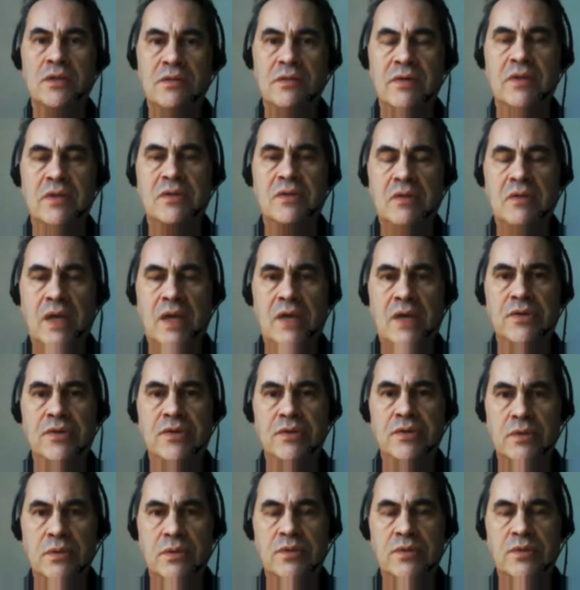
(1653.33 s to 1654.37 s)
us that actually
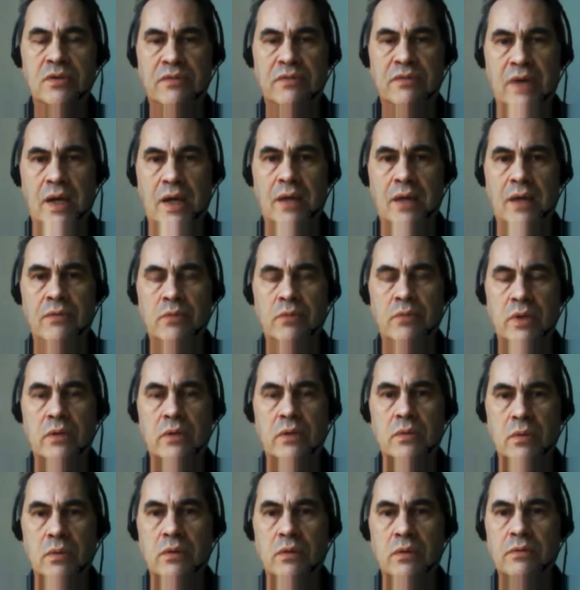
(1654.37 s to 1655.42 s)
do survive, we are
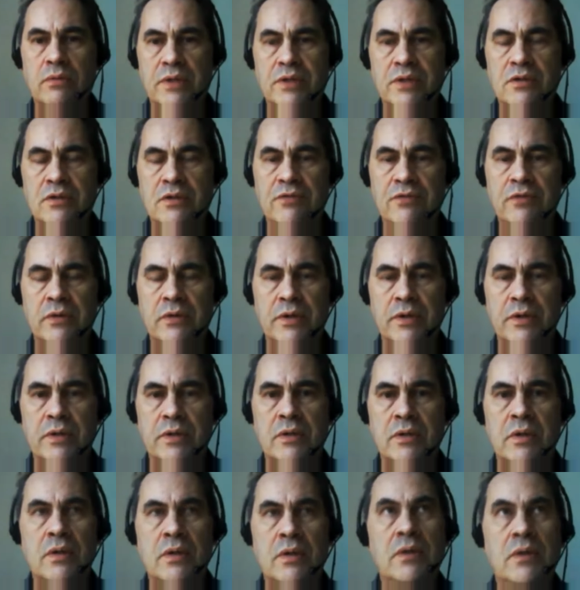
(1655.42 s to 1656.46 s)
all the richer for it.
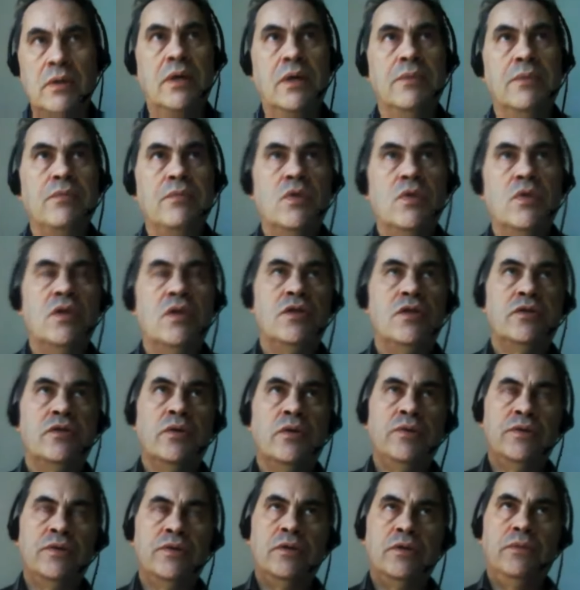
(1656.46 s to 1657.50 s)
Now, there's
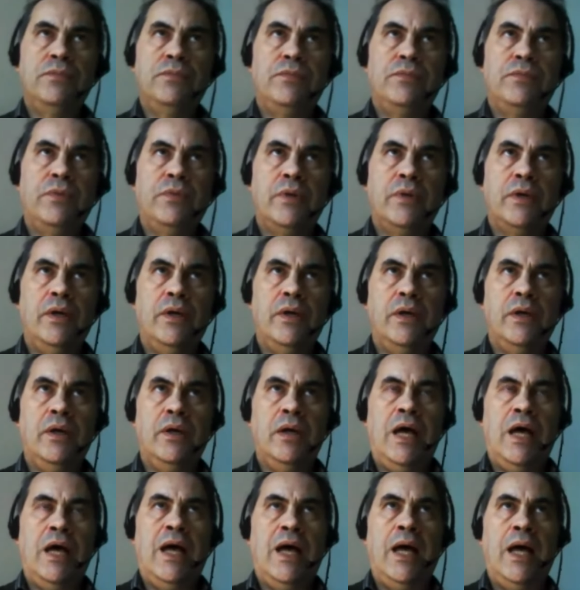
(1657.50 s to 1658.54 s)
also... Uh,
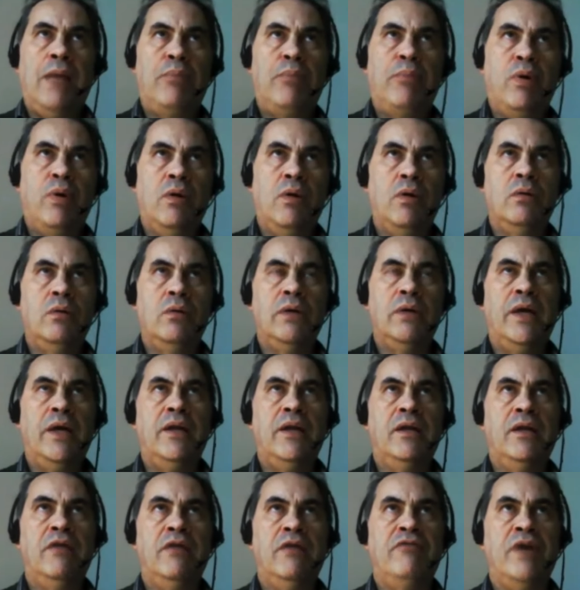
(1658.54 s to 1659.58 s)
Apollo and
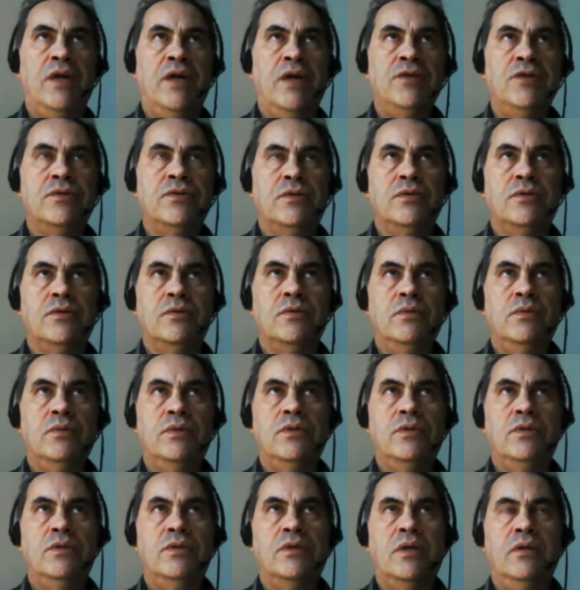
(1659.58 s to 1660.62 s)
Hephaestus, which is
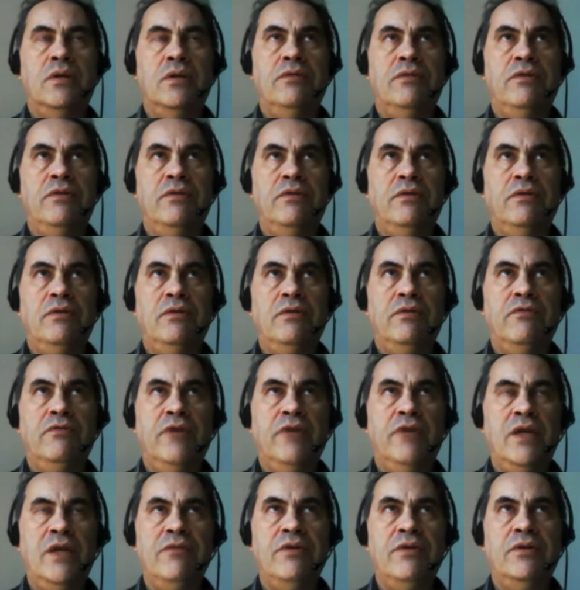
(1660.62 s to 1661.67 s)
kind of the, the, the
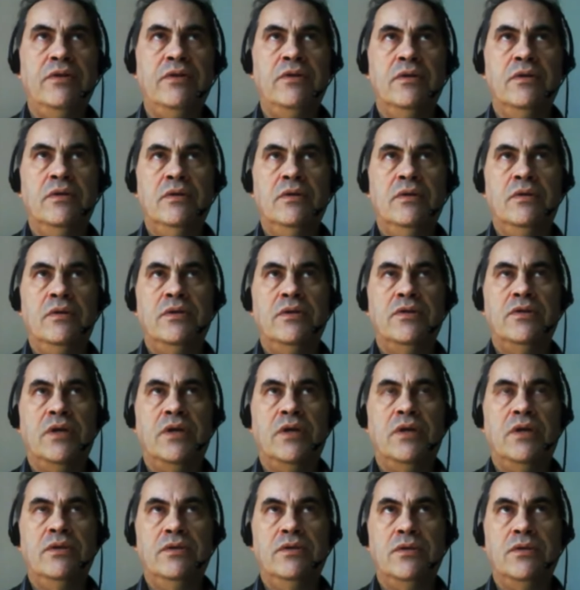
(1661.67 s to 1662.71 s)
favored
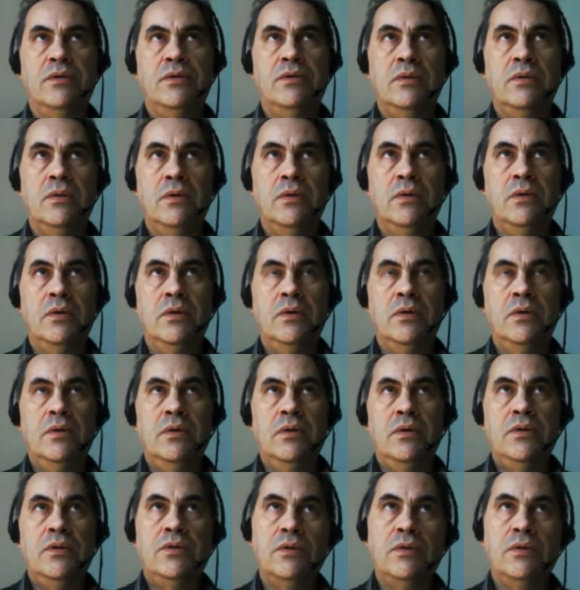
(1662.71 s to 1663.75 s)
sons.
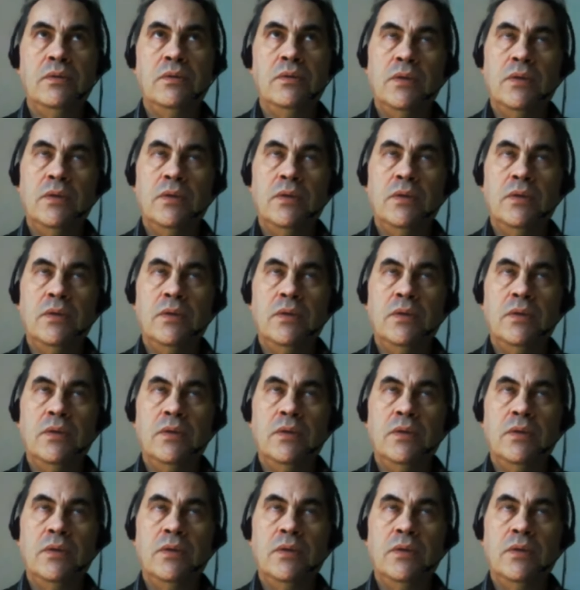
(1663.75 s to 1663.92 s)
So